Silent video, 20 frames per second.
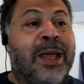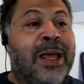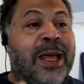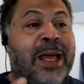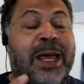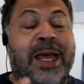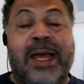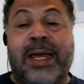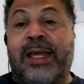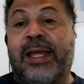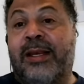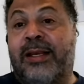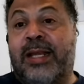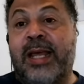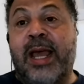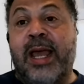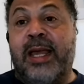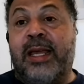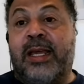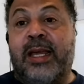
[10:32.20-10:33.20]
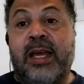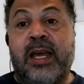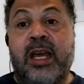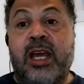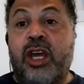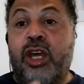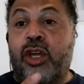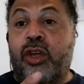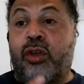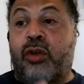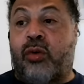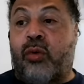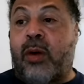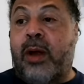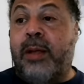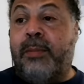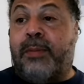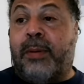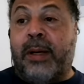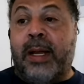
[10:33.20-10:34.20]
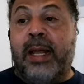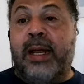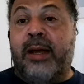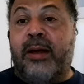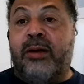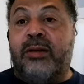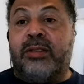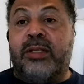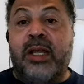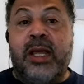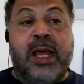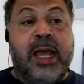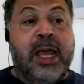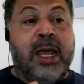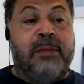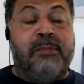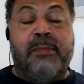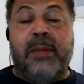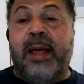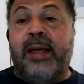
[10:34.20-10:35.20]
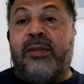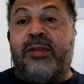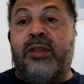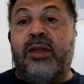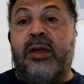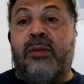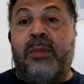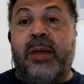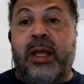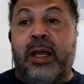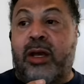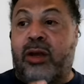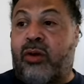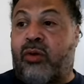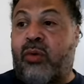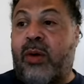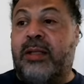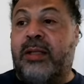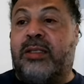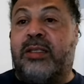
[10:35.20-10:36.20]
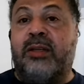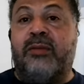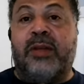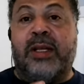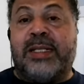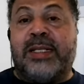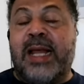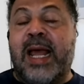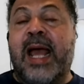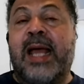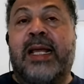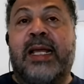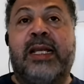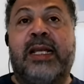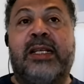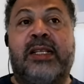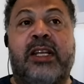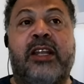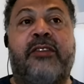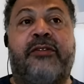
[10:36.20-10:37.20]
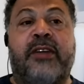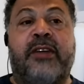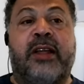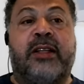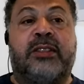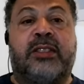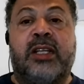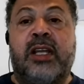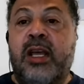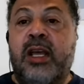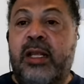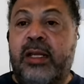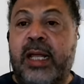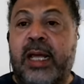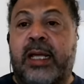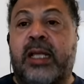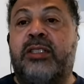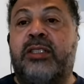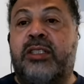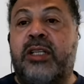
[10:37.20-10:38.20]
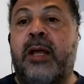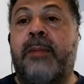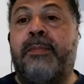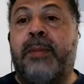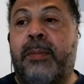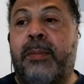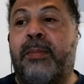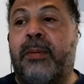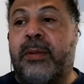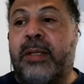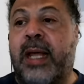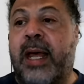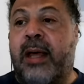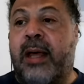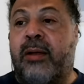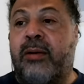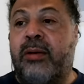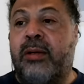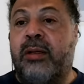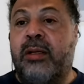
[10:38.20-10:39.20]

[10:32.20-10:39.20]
he can take great players and make them an aggressive attacking defense that can shut people down.